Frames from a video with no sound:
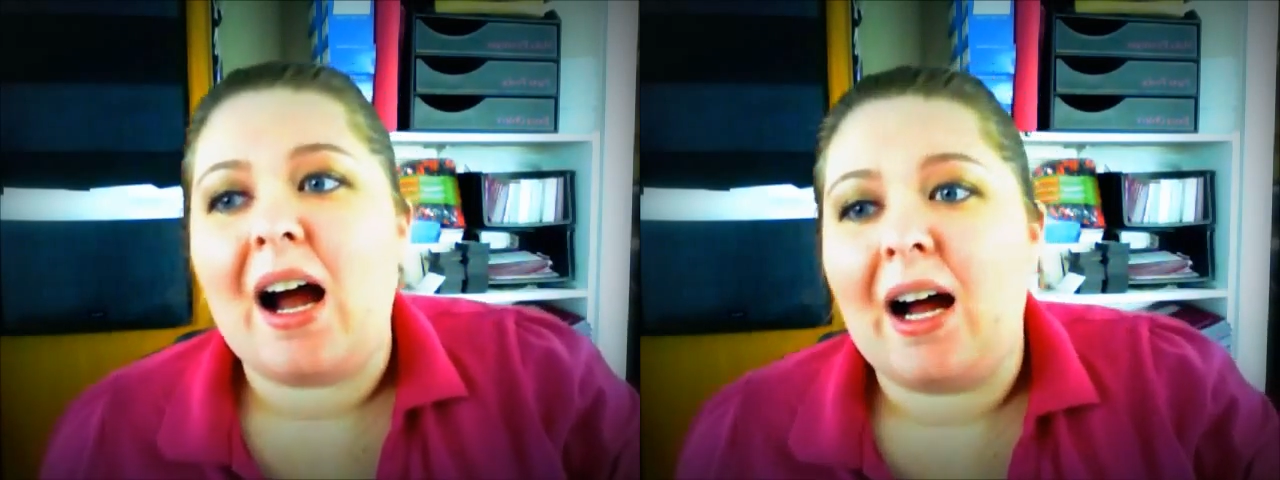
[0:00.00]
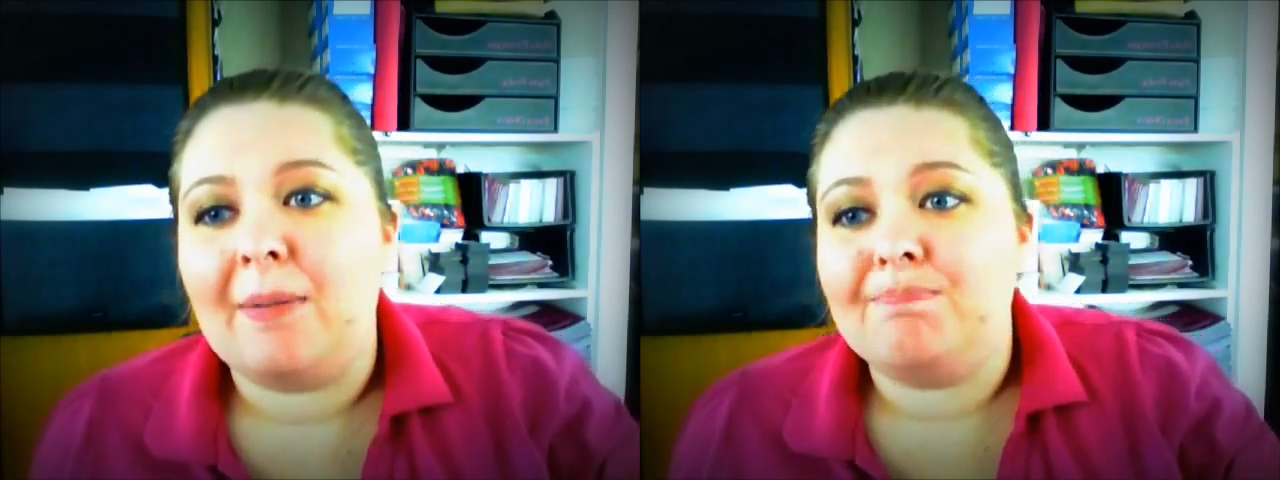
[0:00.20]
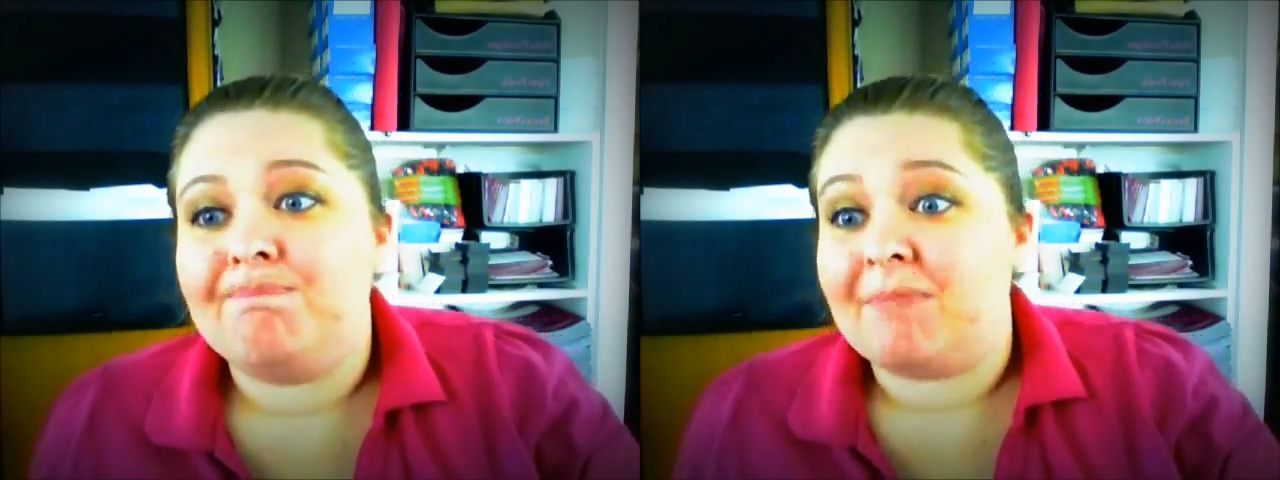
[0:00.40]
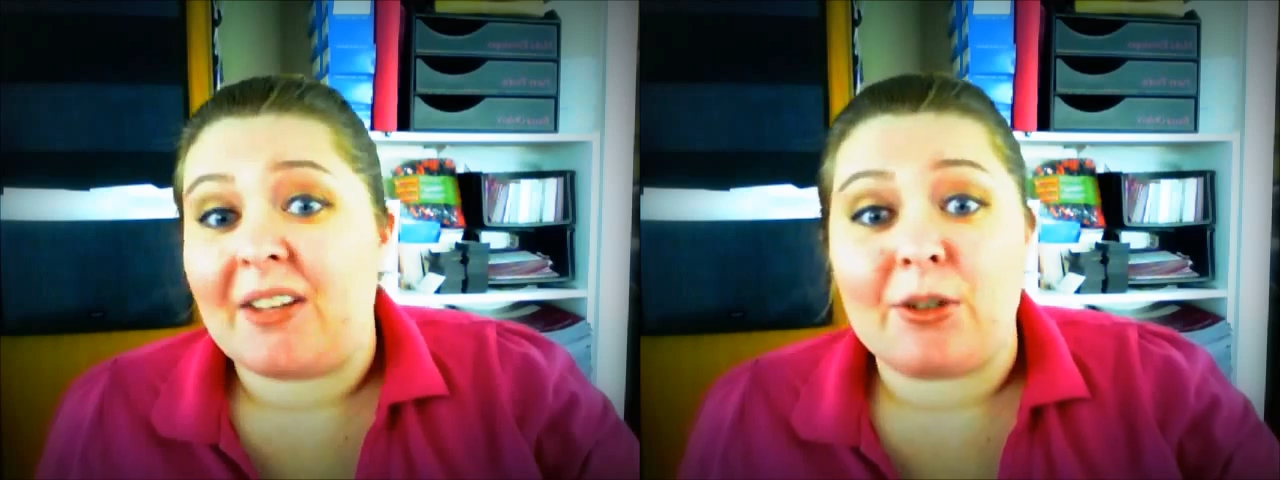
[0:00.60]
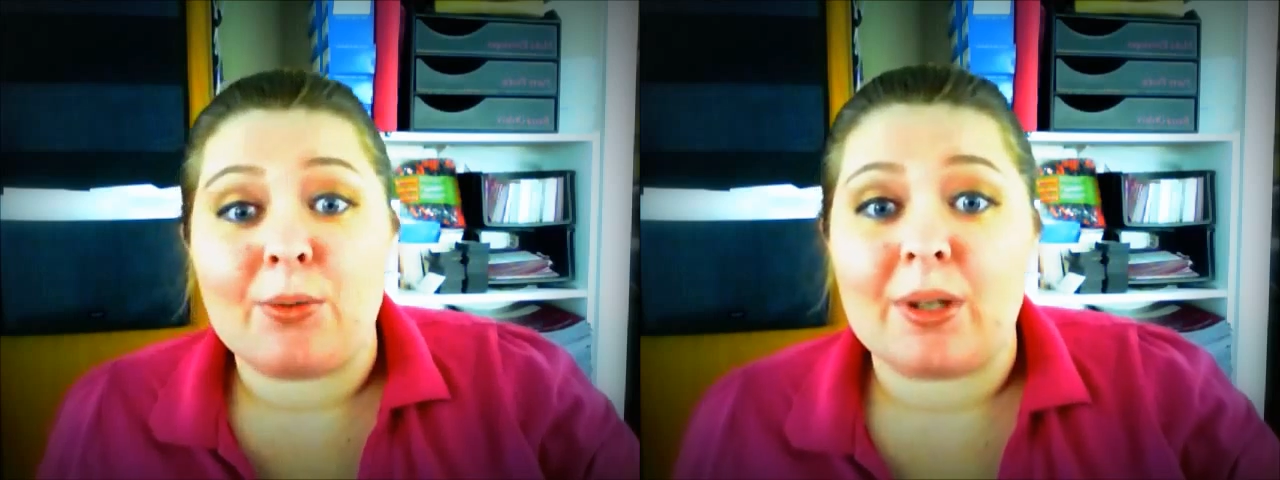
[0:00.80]

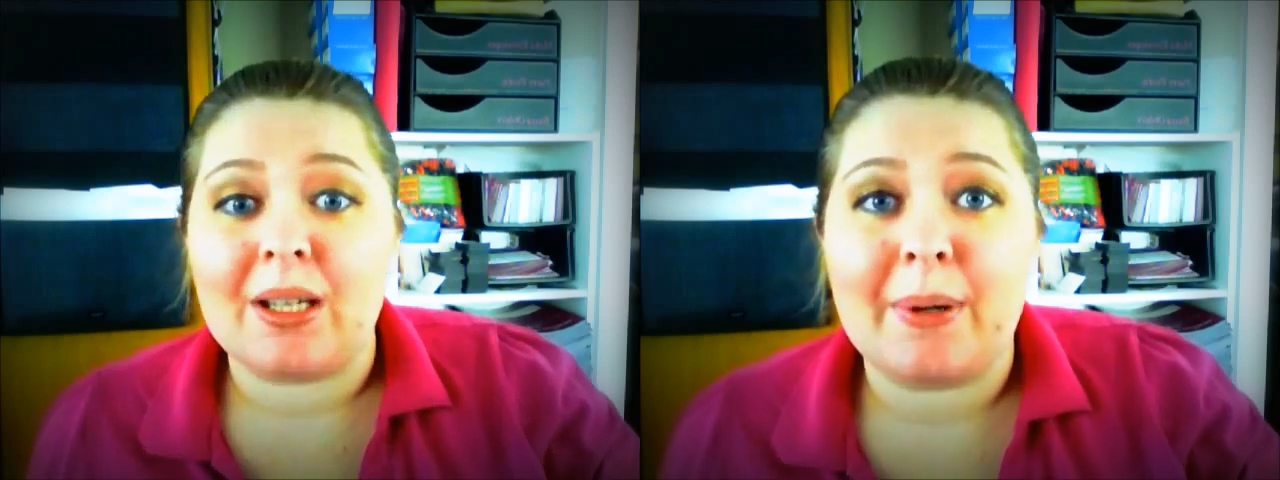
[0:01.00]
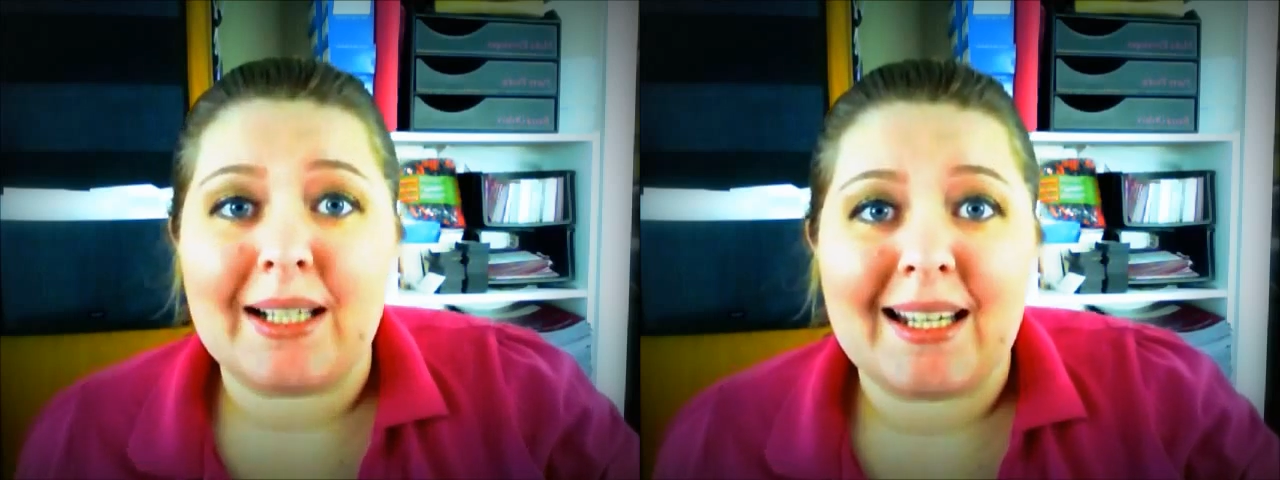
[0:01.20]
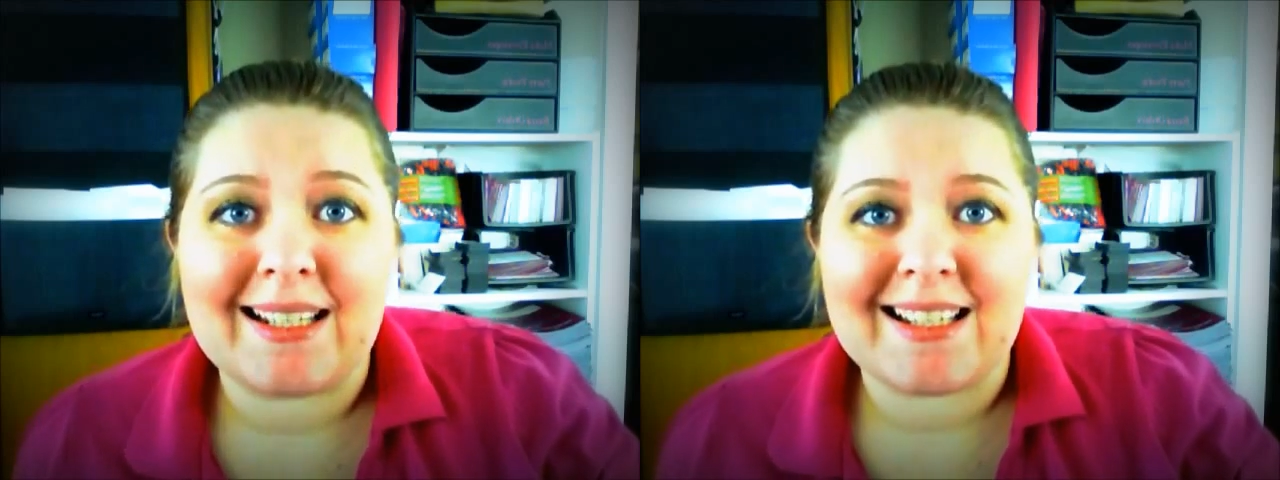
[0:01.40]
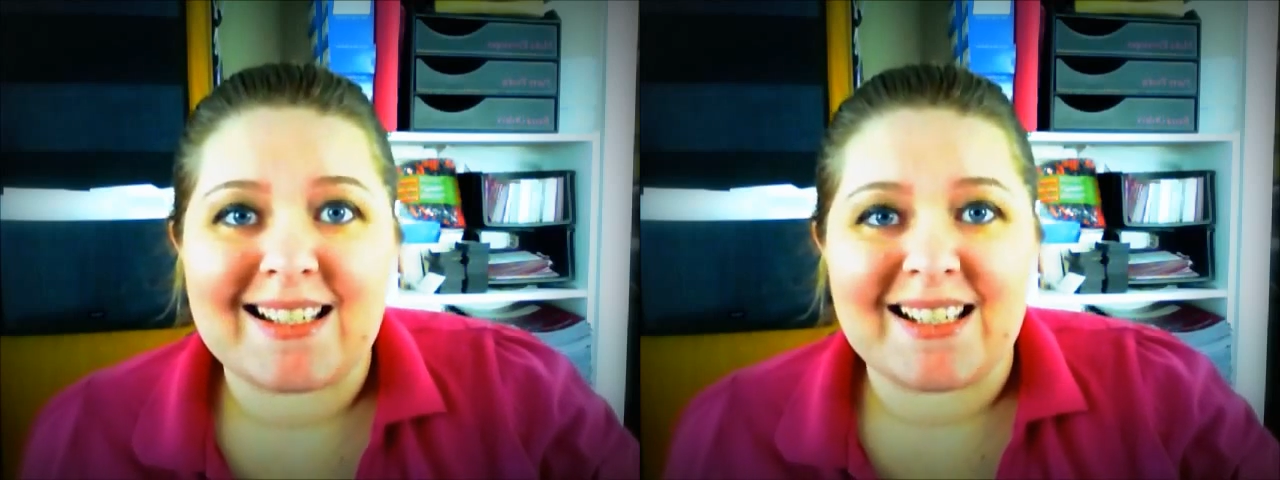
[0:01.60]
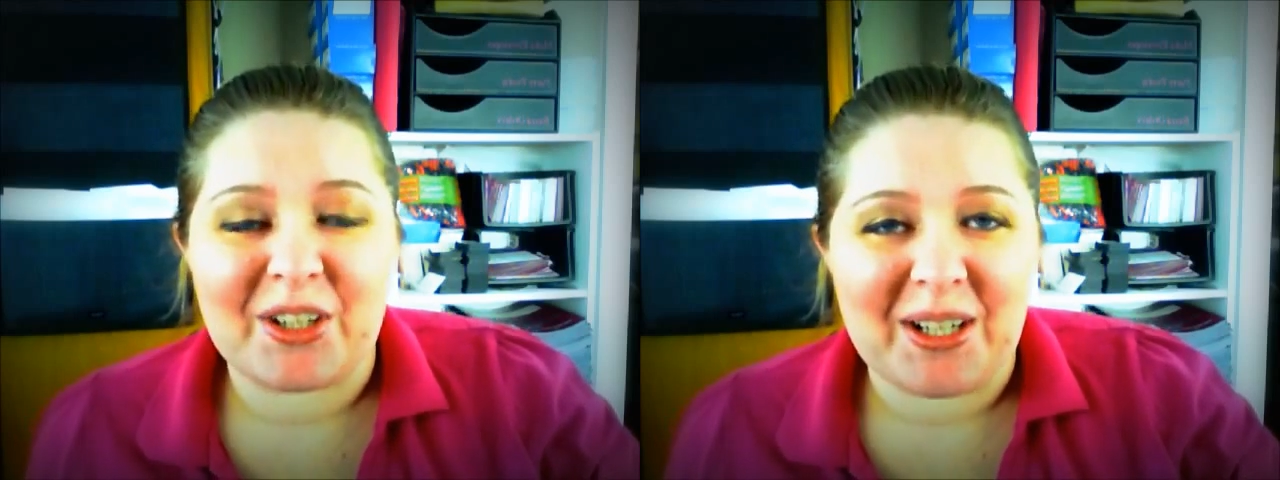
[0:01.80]
If you really want to get
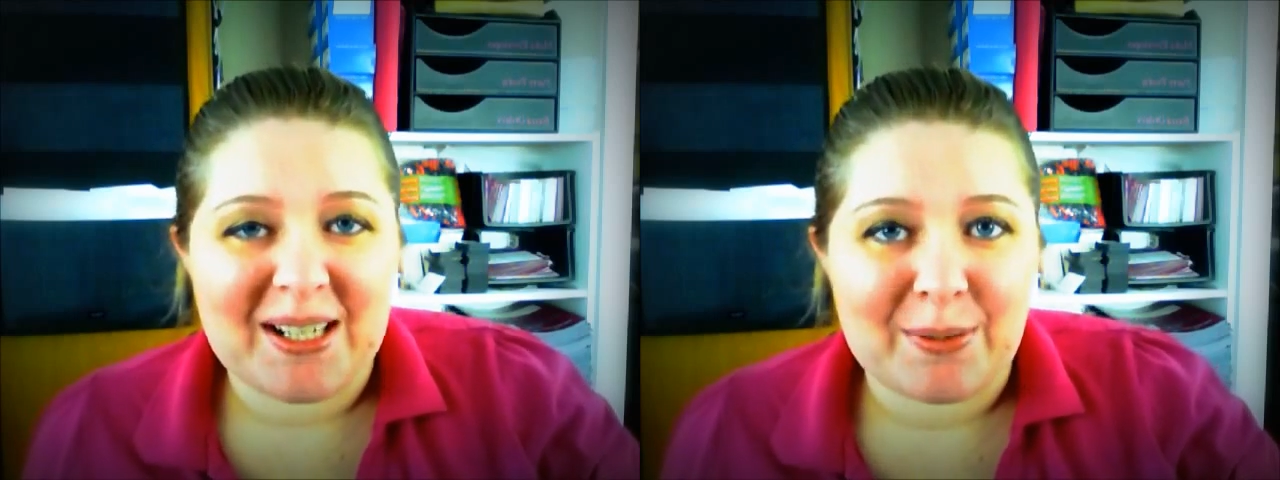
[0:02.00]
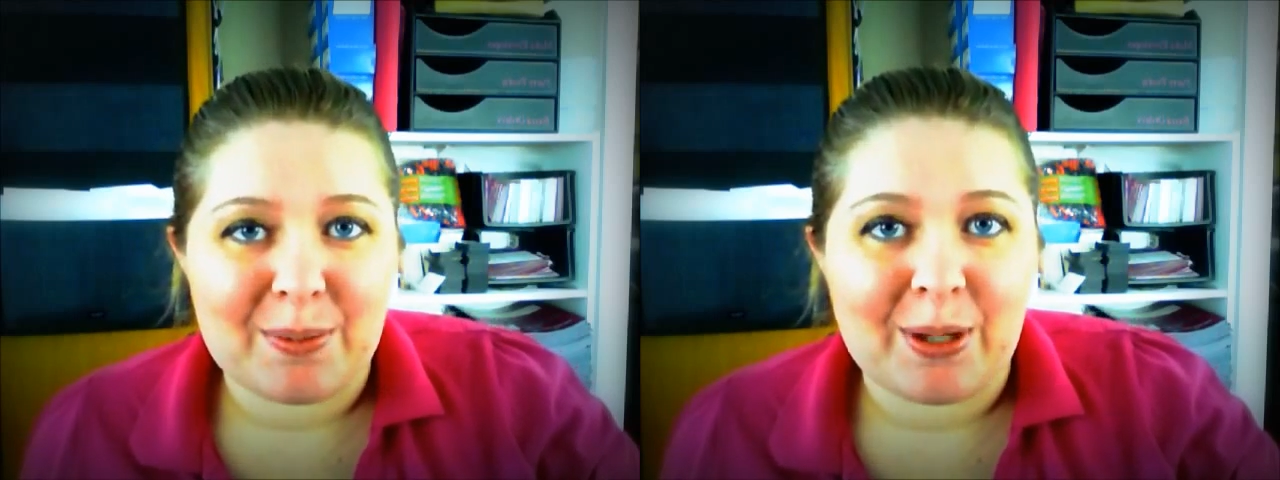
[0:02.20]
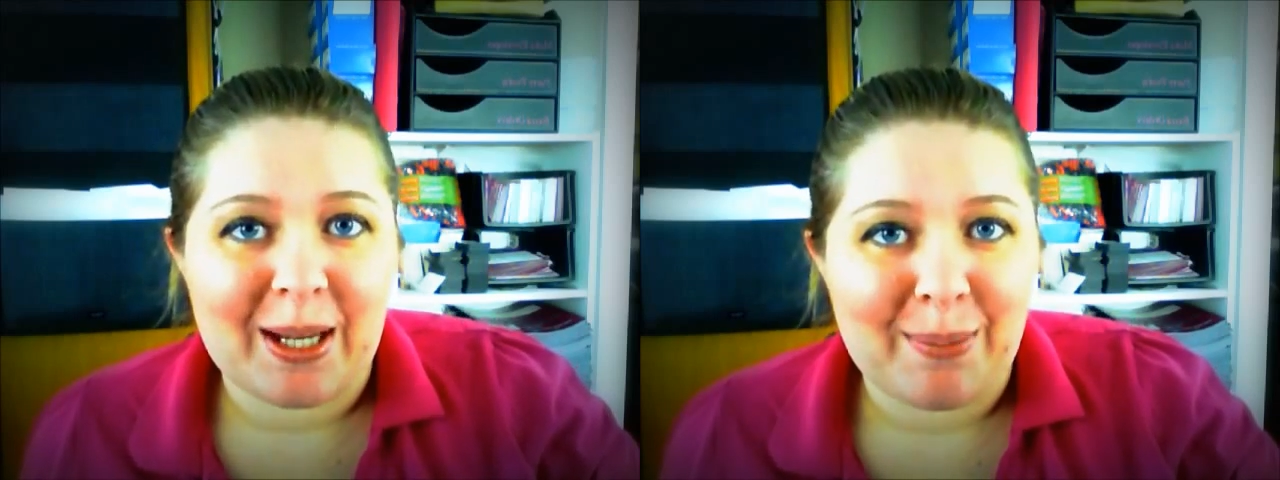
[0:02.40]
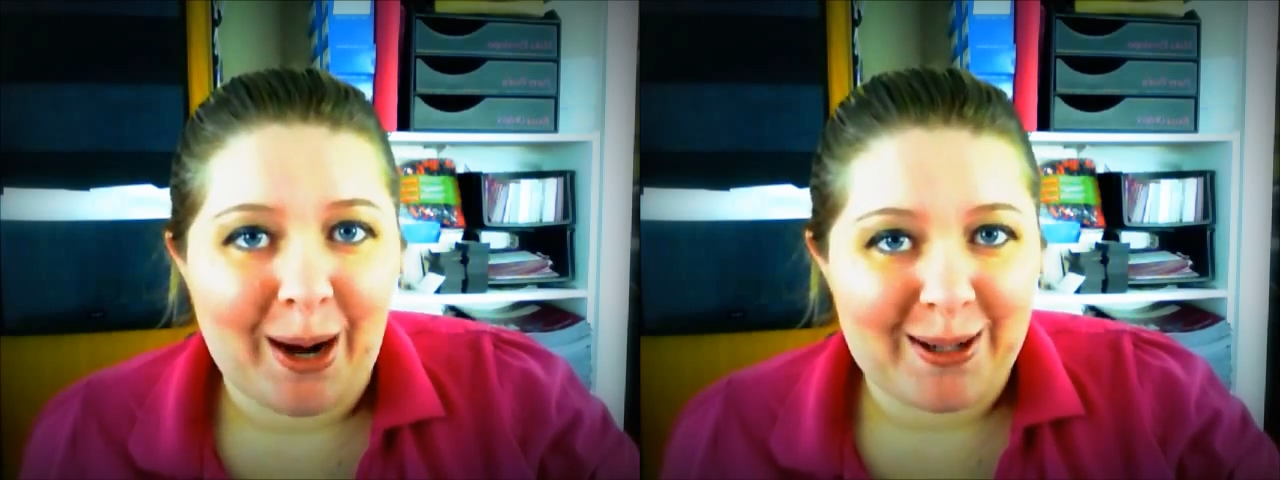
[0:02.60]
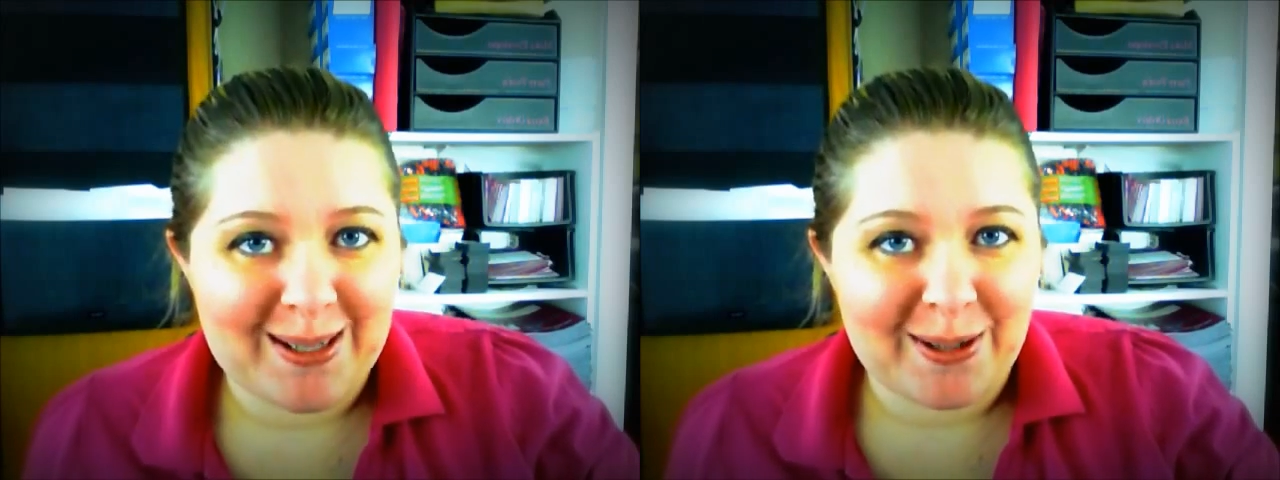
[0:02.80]
serious with booking
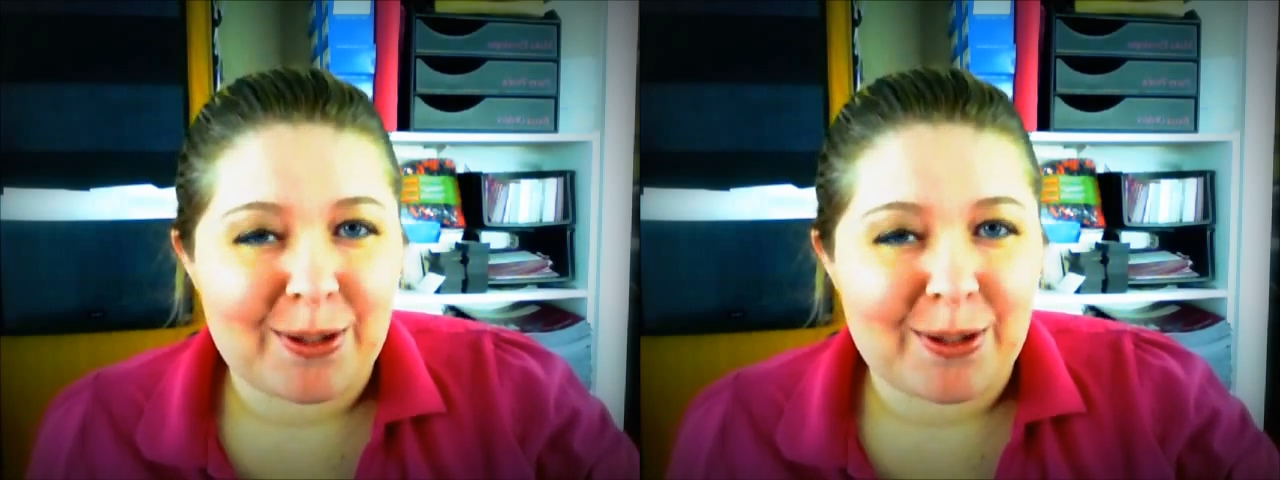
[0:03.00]
parties,